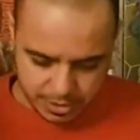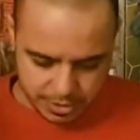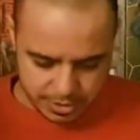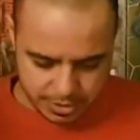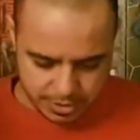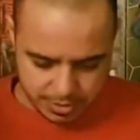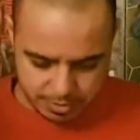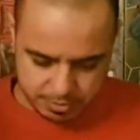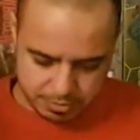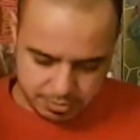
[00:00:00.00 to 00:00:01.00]
A
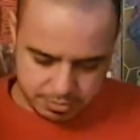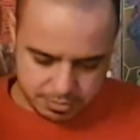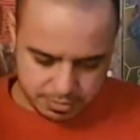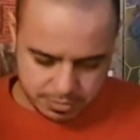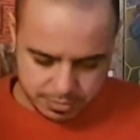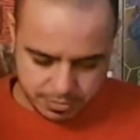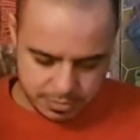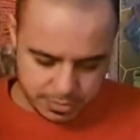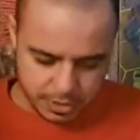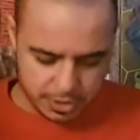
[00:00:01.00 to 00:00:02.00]

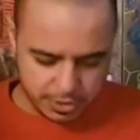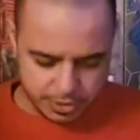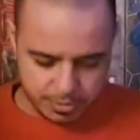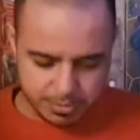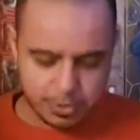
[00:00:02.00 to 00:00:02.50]
lot of